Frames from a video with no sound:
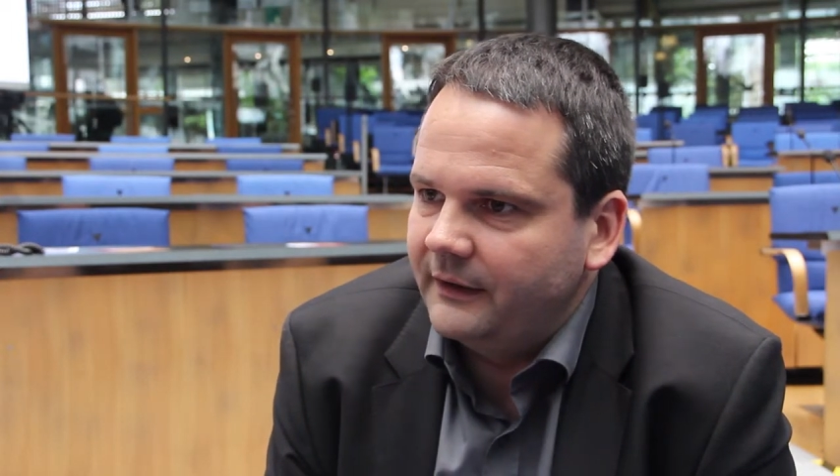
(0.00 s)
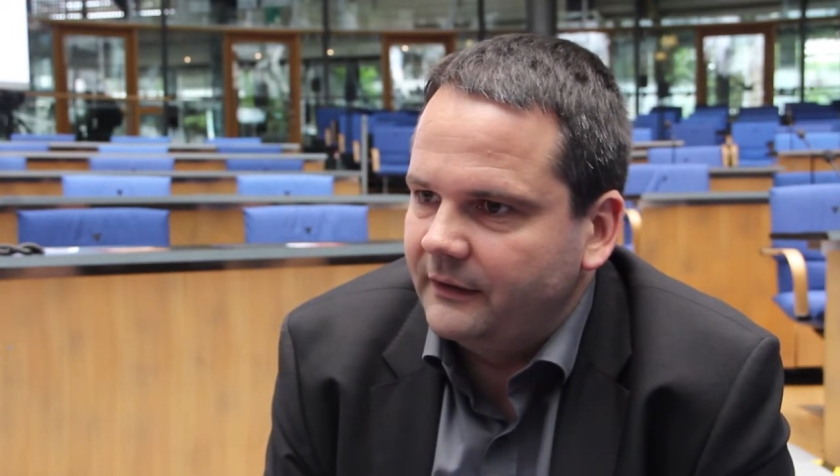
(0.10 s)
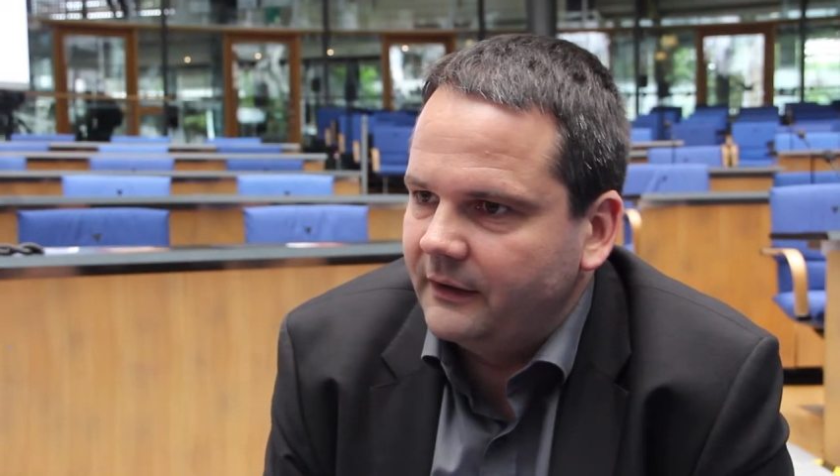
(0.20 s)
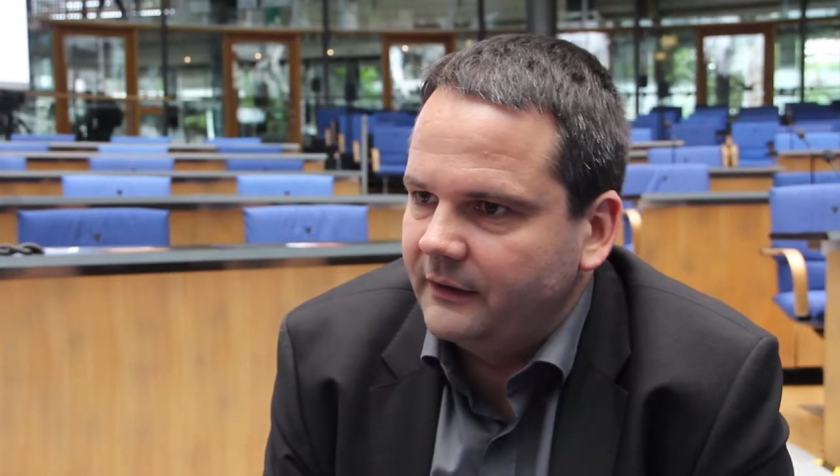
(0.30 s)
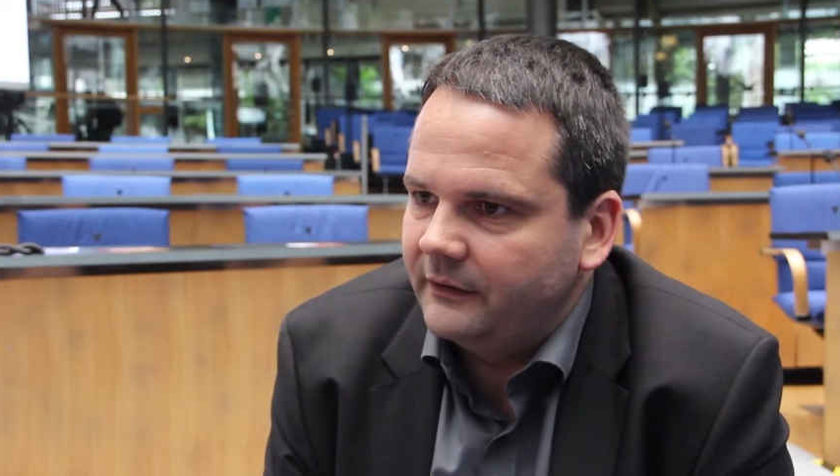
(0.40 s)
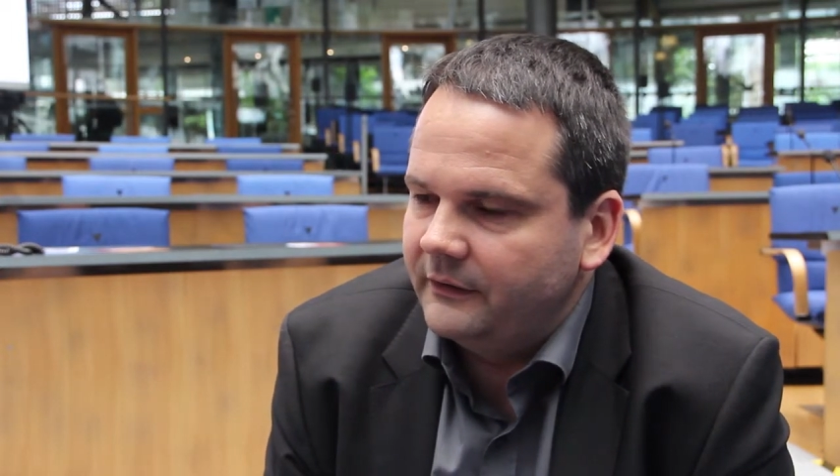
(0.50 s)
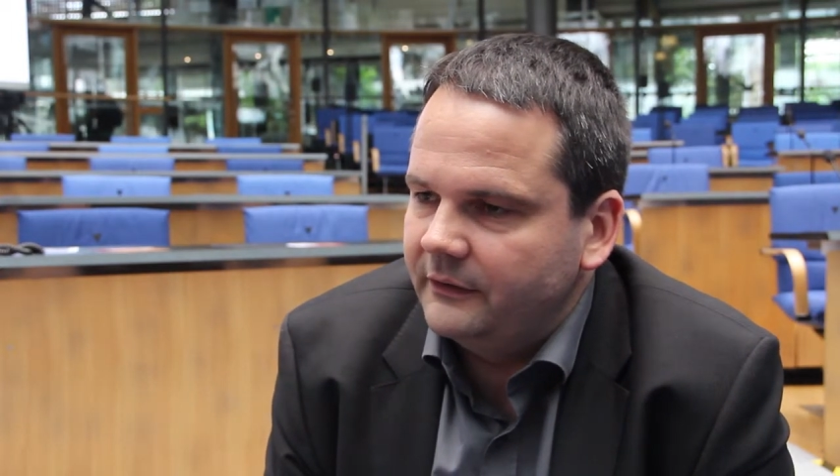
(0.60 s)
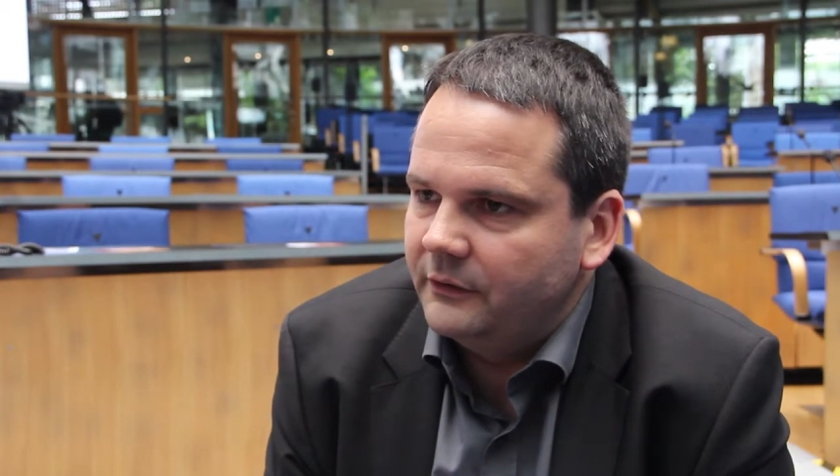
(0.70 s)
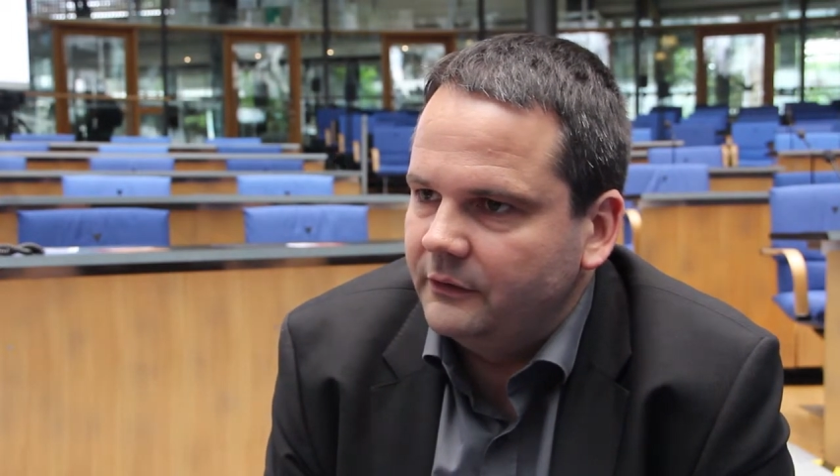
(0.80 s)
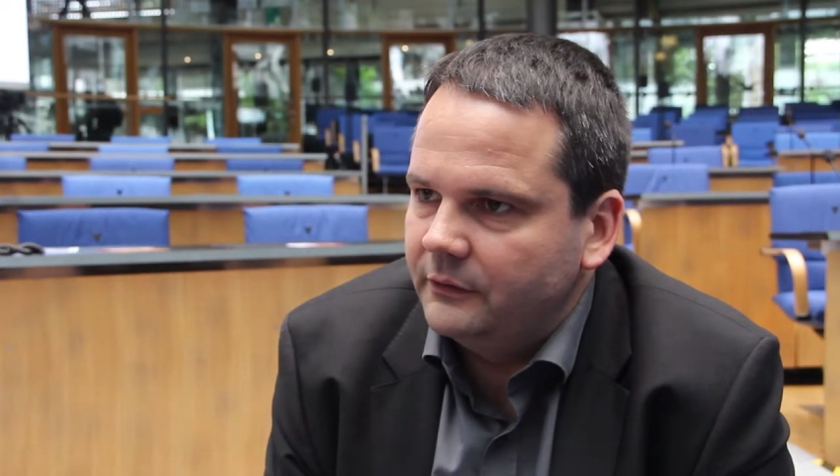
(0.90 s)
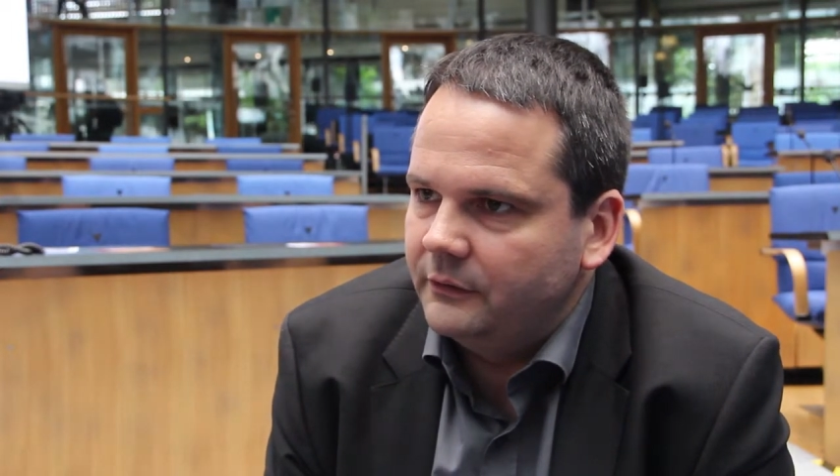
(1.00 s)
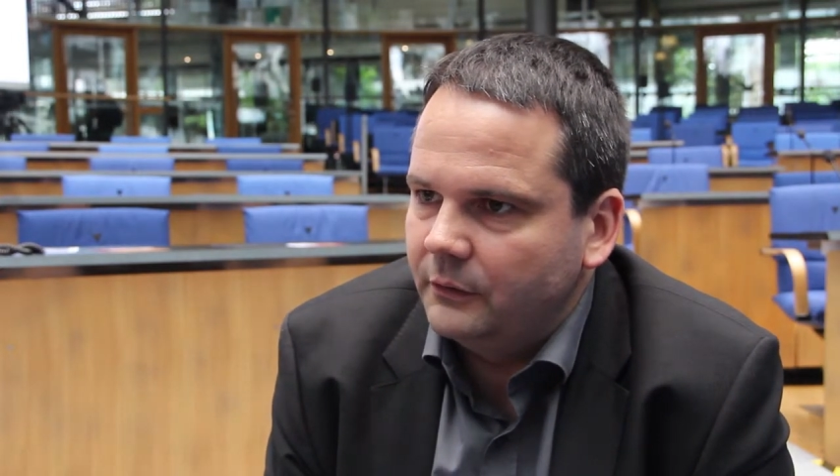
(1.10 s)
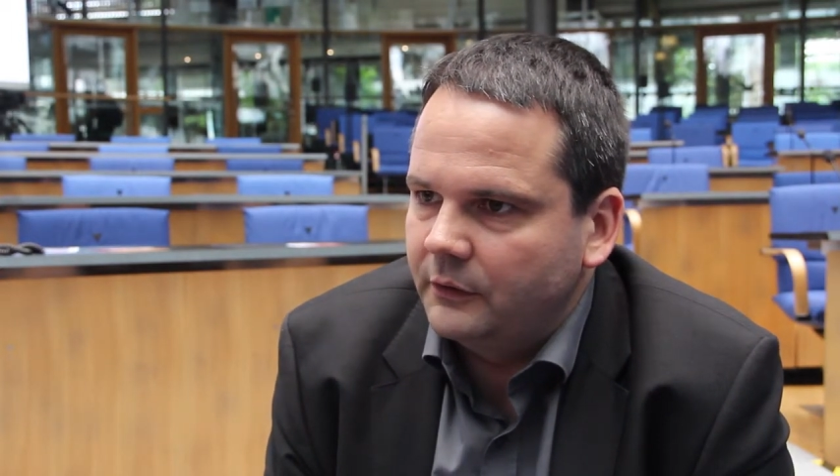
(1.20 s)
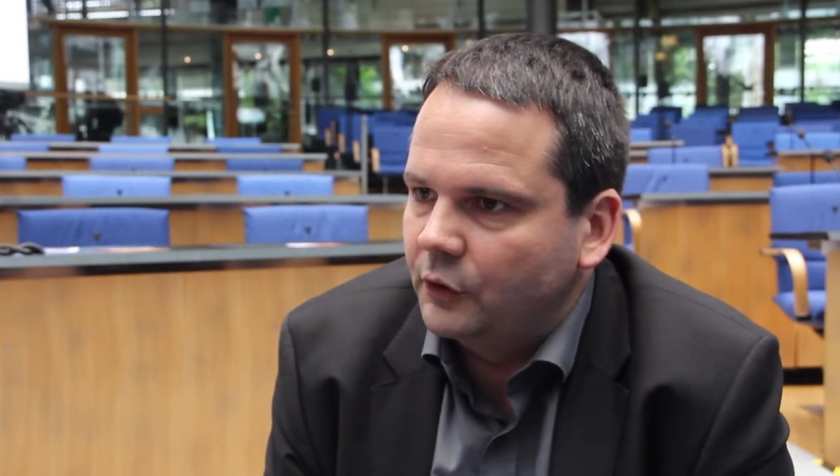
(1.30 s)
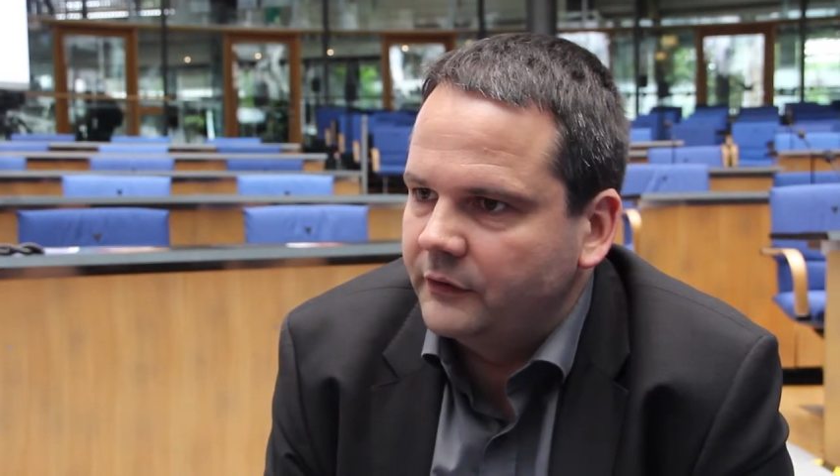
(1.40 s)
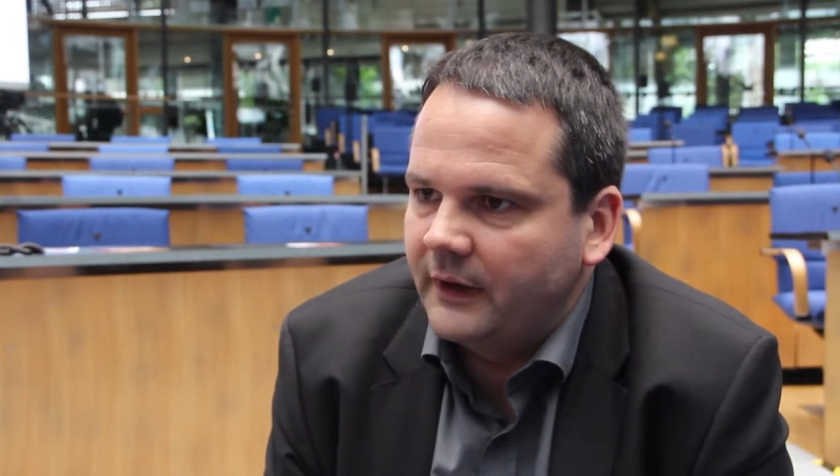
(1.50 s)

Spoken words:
and you're not